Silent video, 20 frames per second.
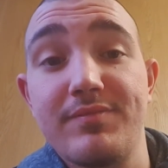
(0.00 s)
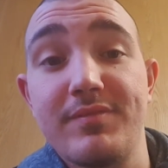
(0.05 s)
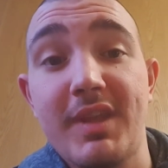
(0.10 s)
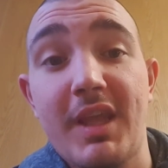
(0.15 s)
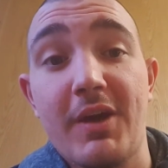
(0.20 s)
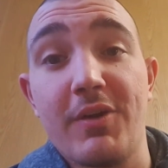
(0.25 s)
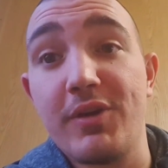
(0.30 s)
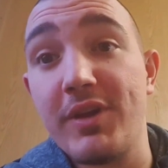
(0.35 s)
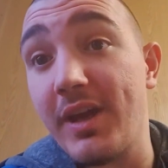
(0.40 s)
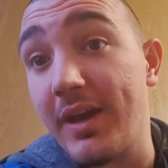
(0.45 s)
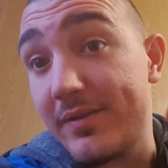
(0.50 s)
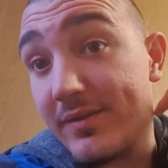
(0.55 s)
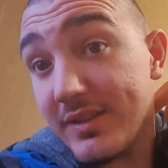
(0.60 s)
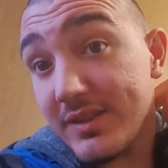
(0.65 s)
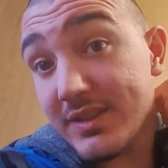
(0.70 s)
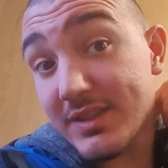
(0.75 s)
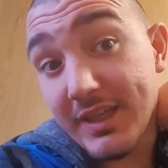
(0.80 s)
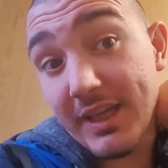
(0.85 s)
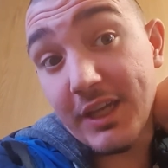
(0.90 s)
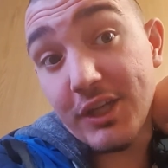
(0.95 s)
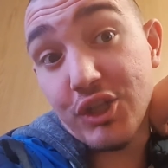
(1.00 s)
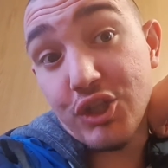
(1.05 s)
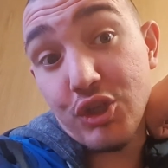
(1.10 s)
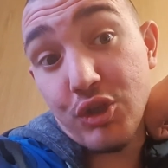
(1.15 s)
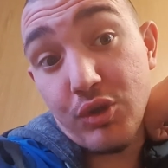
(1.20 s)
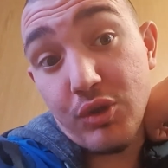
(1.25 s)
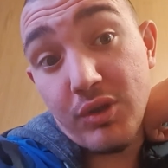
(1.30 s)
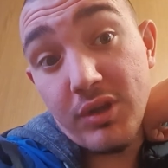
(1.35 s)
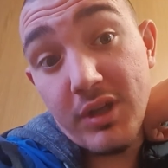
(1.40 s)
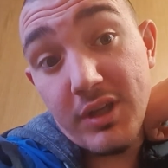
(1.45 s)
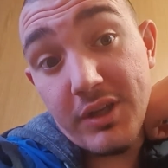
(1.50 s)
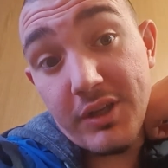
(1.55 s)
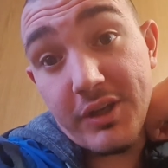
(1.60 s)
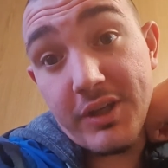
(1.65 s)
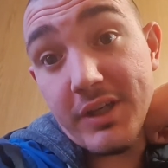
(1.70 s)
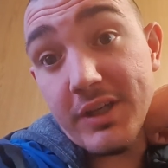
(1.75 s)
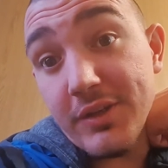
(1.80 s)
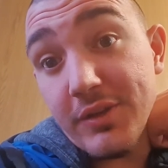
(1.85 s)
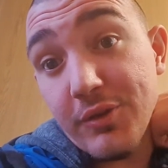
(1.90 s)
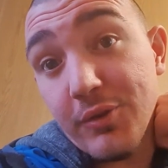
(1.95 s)
Now you have the schedule.
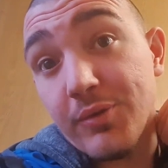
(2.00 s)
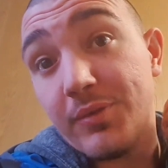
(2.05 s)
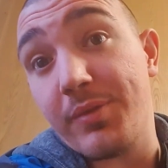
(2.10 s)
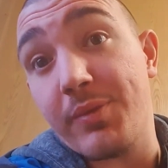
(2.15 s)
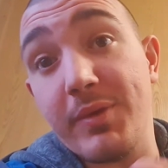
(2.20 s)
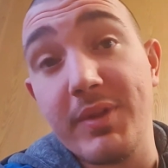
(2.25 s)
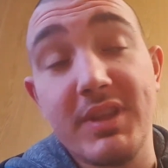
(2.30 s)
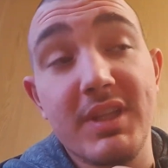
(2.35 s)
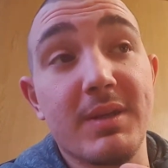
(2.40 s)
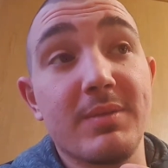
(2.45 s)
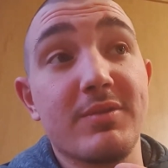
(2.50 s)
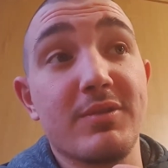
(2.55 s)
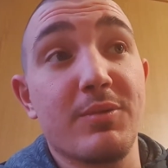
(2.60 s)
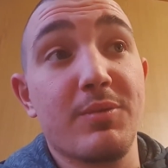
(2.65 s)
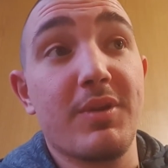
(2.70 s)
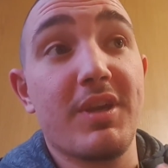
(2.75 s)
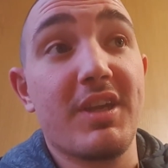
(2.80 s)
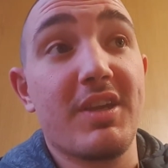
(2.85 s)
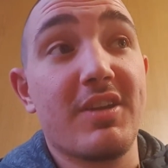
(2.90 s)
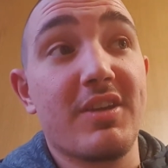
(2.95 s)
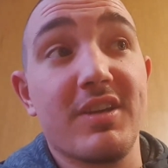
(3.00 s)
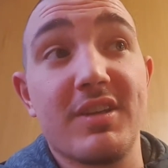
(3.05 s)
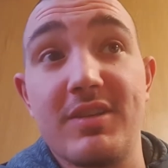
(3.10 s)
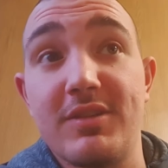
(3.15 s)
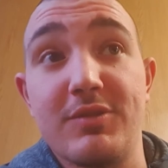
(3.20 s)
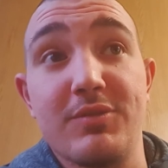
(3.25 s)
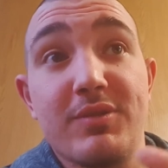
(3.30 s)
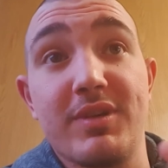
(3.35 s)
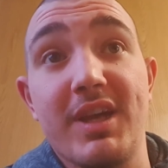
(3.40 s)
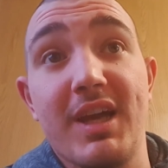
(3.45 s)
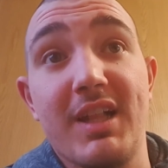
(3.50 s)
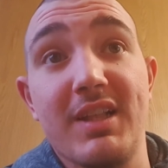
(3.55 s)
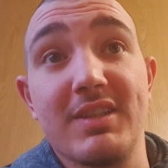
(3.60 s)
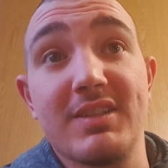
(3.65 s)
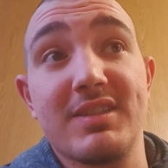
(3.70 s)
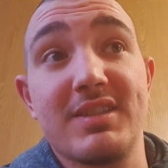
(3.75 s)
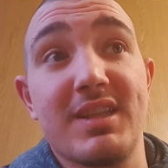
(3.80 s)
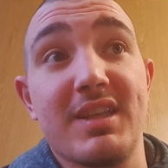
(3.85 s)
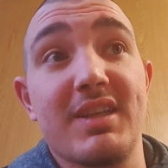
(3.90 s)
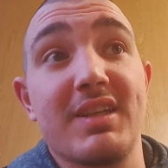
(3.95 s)
You're going to do it 3 times a week. You're going to do
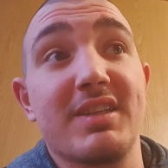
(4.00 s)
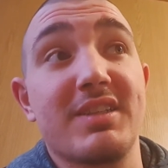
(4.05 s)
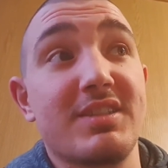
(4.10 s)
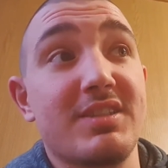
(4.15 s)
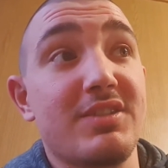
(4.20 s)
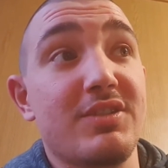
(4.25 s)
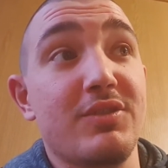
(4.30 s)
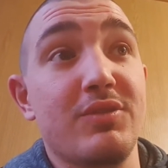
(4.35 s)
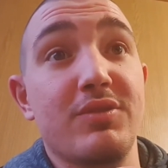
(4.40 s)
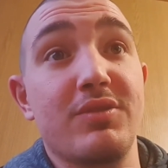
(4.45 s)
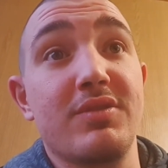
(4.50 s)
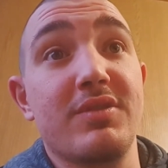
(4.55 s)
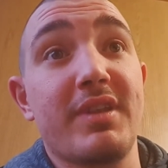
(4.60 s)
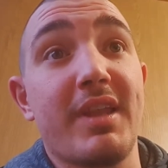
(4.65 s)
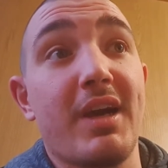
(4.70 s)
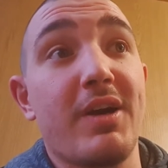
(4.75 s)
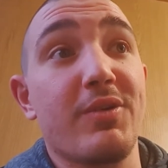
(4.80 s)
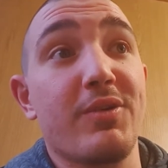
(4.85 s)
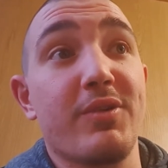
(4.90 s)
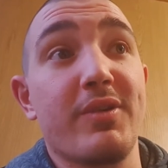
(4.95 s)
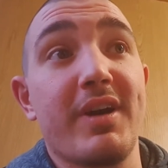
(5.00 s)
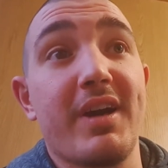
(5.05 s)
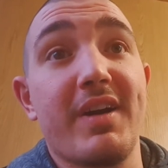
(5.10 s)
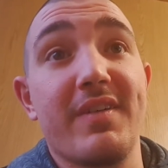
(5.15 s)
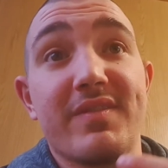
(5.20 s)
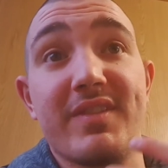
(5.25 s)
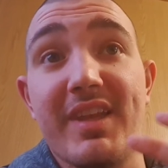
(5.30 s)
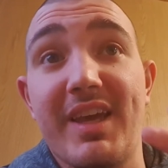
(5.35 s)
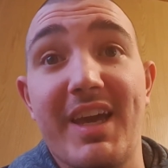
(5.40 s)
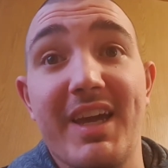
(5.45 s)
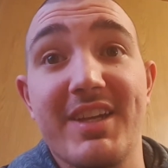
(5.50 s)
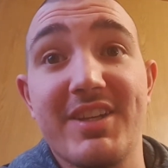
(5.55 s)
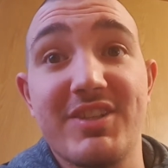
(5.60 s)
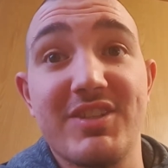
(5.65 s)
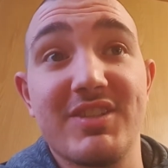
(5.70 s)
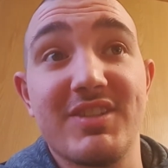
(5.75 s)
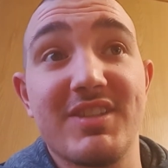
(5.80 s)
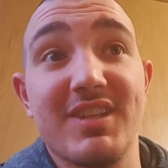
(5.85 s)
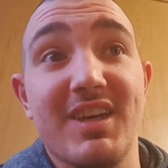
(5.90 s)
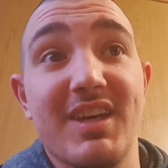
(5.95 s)
calisthenics. Now you have the
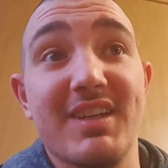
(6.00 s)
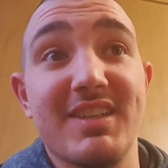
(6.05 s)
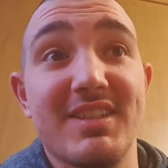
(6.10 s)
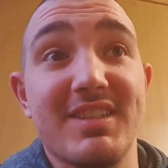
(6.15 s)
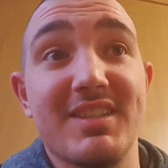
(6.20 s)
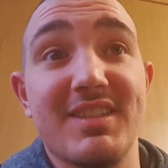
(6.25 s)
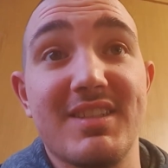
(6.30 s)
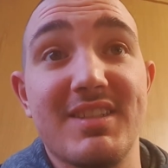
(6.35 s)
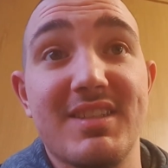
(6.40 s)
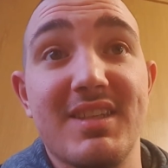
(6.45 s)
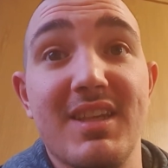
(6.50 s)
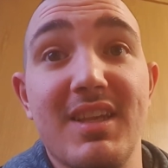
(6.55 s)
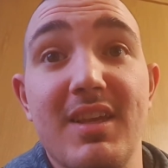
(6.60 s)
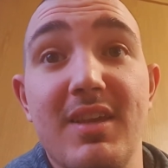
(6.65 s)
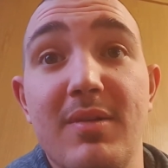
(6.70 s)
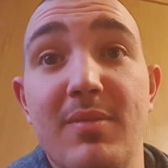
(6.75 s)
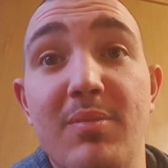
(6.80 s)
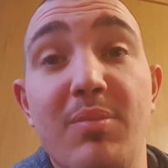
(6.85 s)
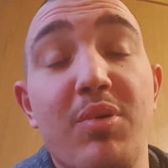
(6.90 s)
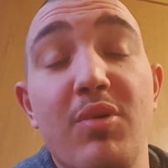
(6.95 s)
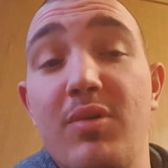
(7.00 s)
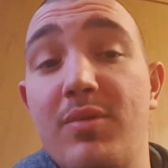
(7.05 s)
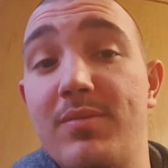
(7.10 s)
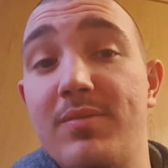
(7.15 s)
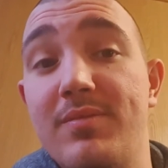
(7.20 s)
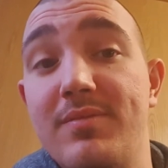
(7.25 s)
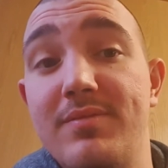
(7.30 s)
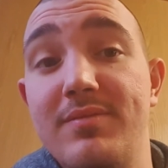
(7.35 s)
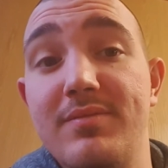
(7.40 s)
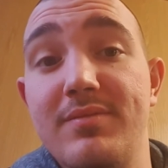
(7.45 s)
exercises. Boom.